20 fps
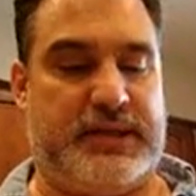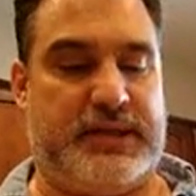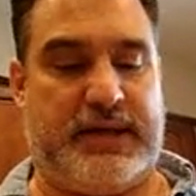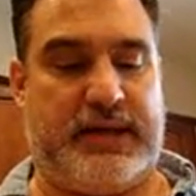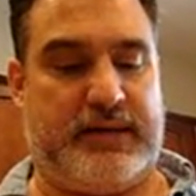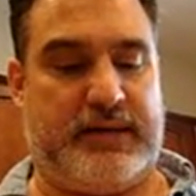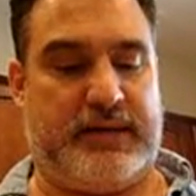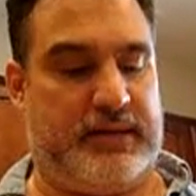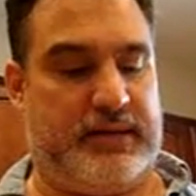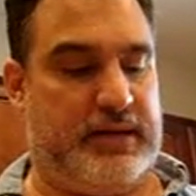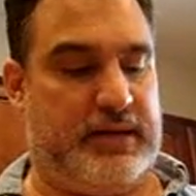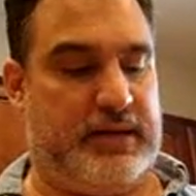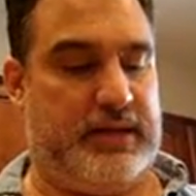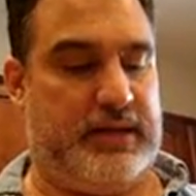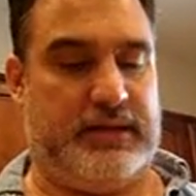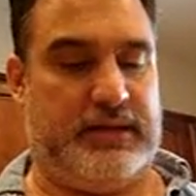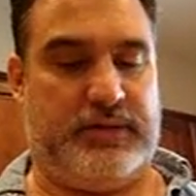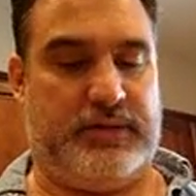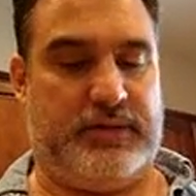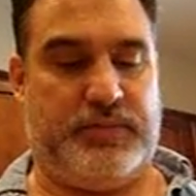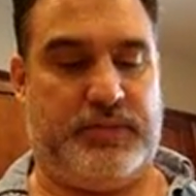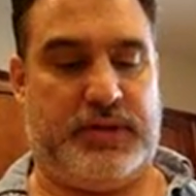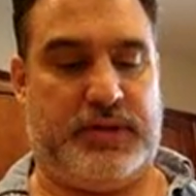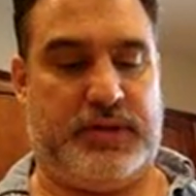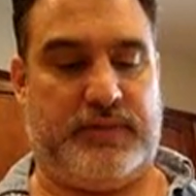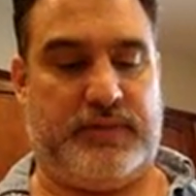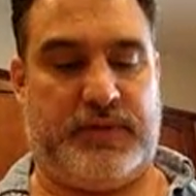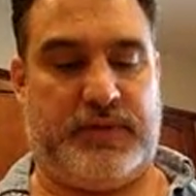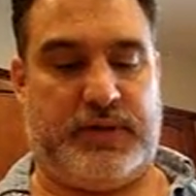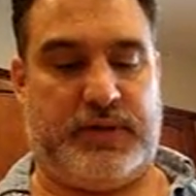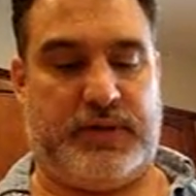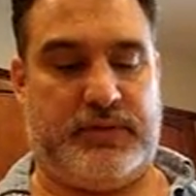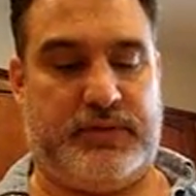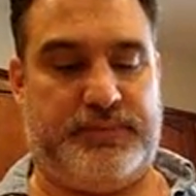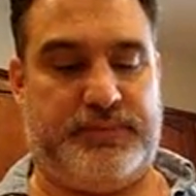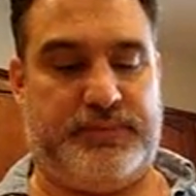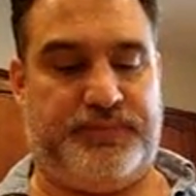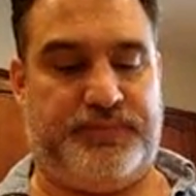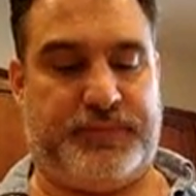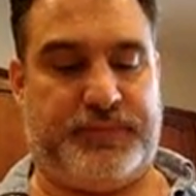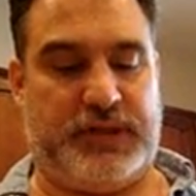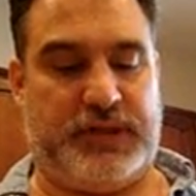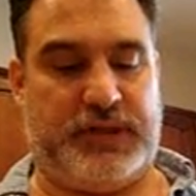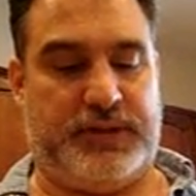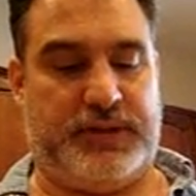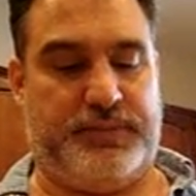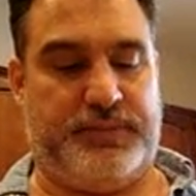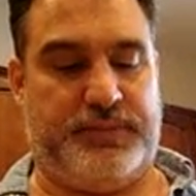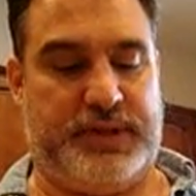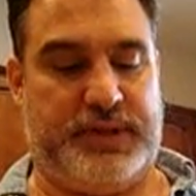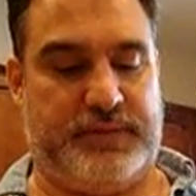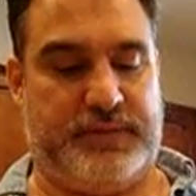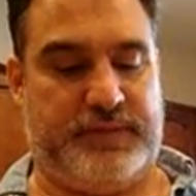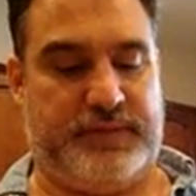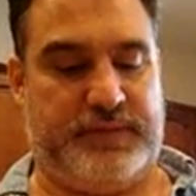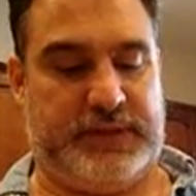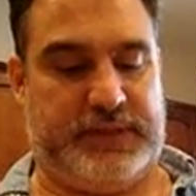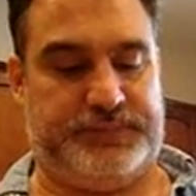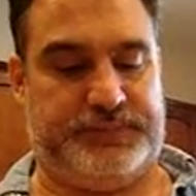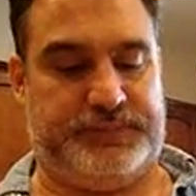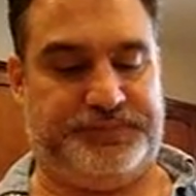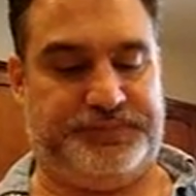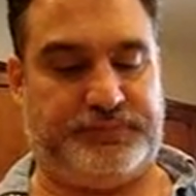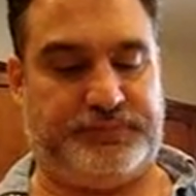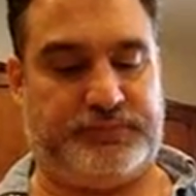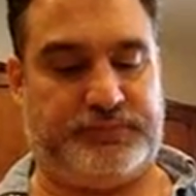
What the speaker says: attack and they need a little bit of